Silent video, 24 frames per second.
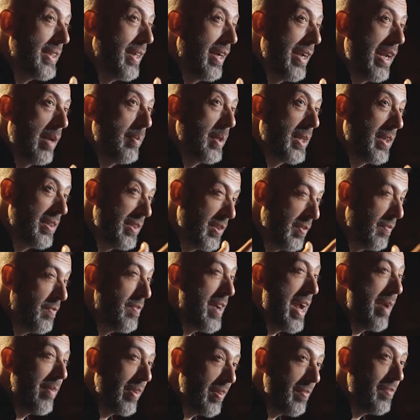dynamic, and it's
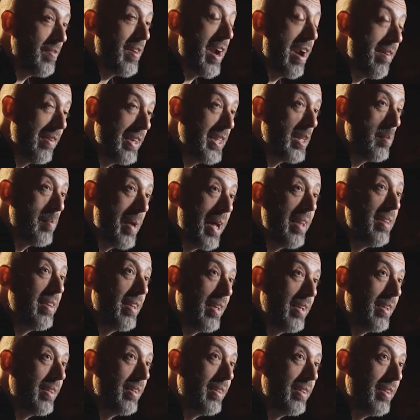very, very
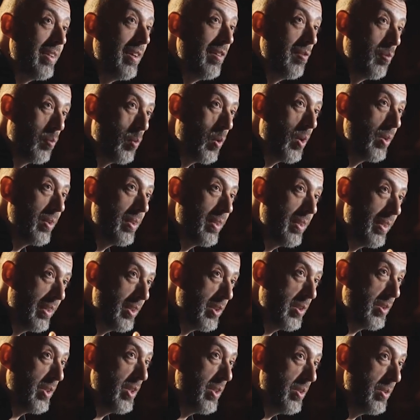demanding of what
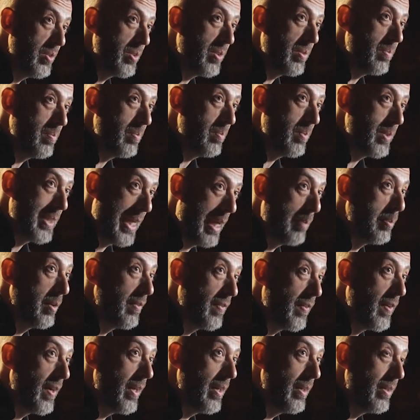is used to
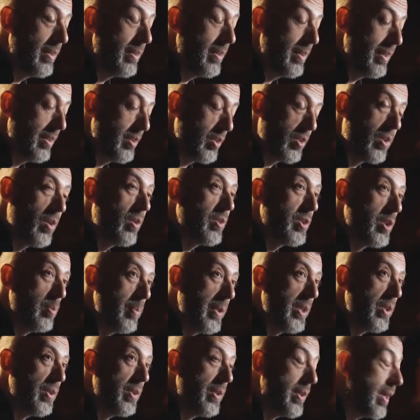amplify it. It's got to
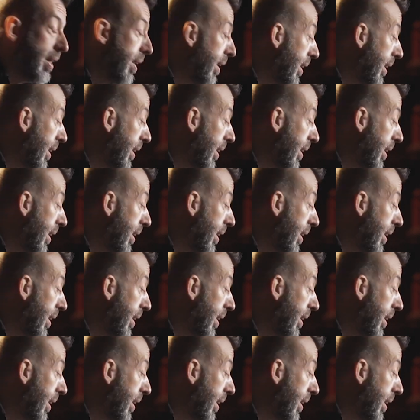be good.